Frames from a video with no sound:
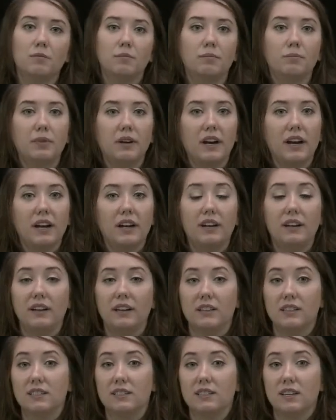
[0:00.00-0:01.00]
but
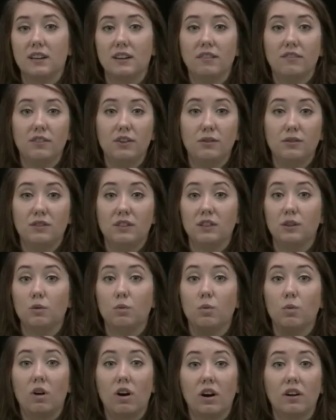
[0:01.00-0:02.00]
instead of using
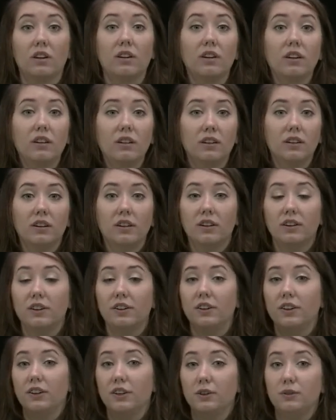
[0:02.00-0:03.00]
water,
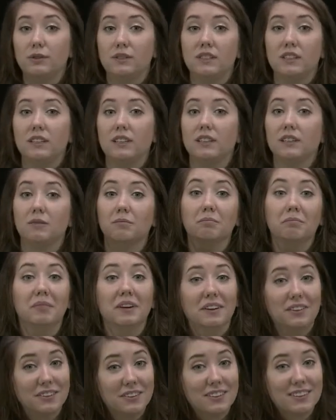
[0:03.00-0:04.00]
you're using
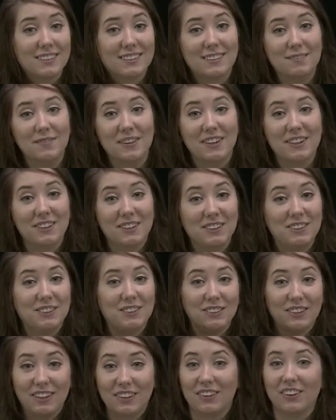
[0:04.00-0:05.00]
milk to make your
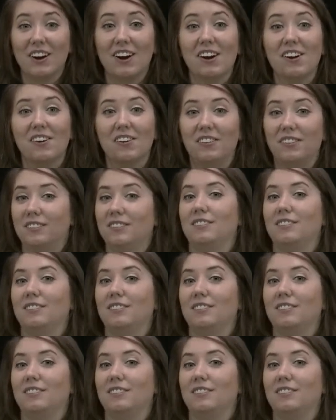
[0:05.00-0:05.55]
tree grow.